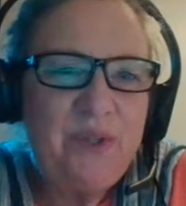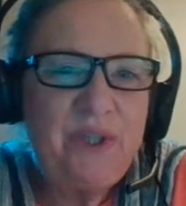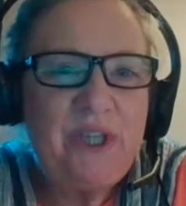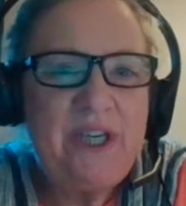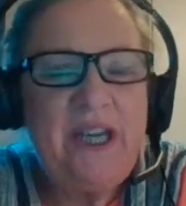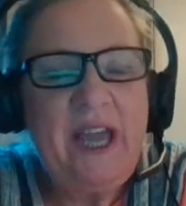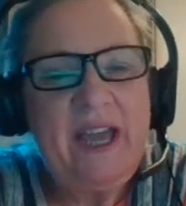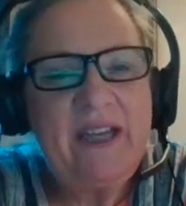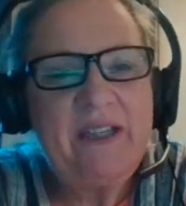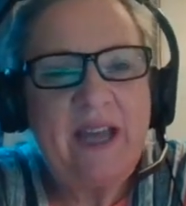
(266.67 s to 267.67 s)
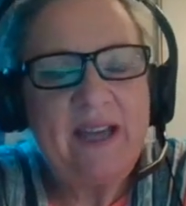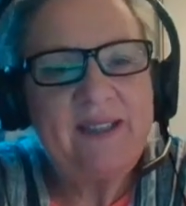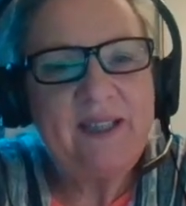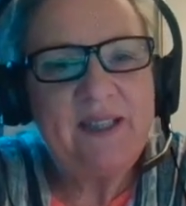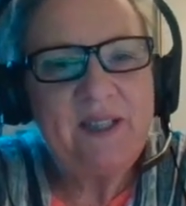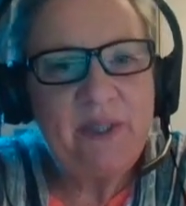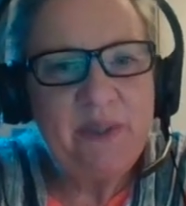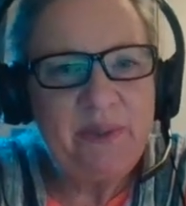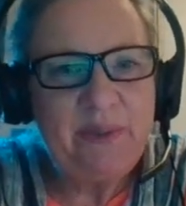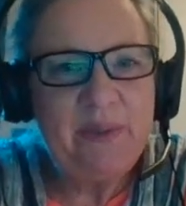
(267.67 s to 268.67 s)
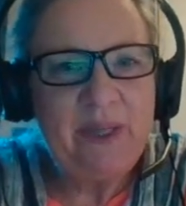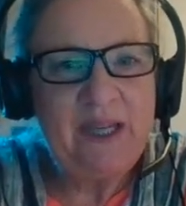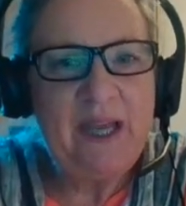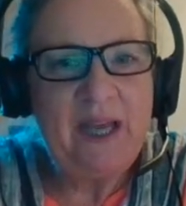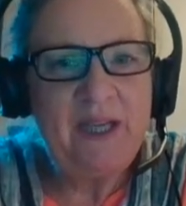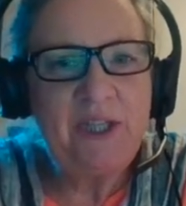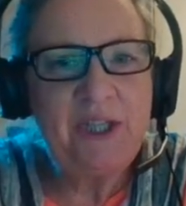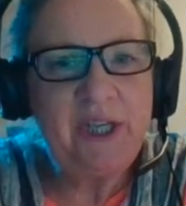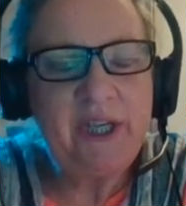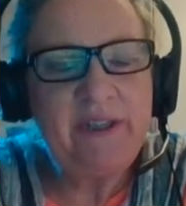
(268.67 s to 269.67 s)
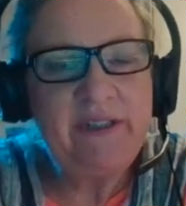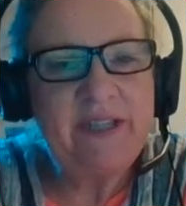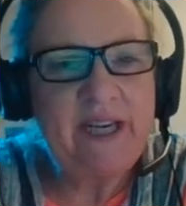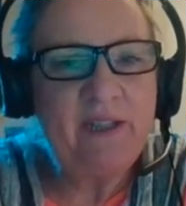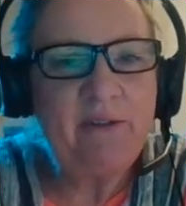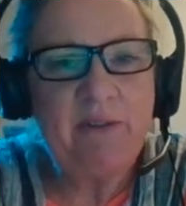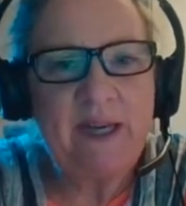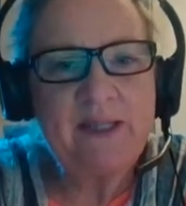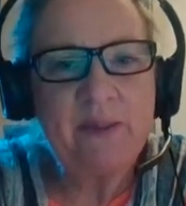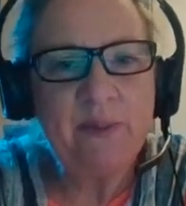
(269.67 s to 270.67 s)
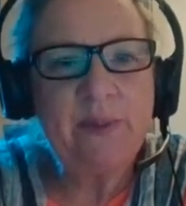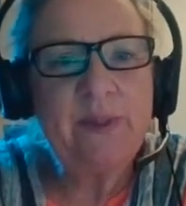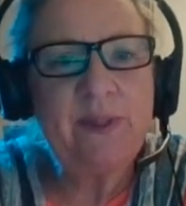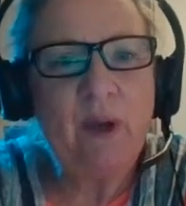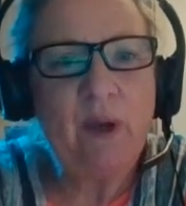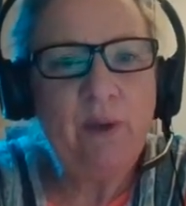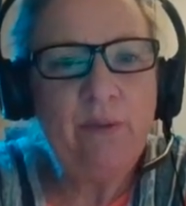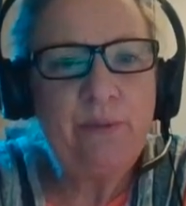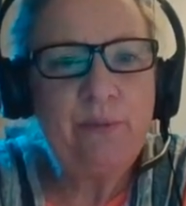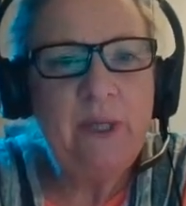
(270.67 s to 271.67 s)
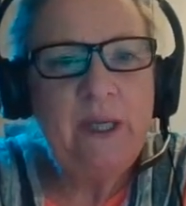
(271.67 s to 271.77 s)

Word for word: she had access to a large uh, data resource of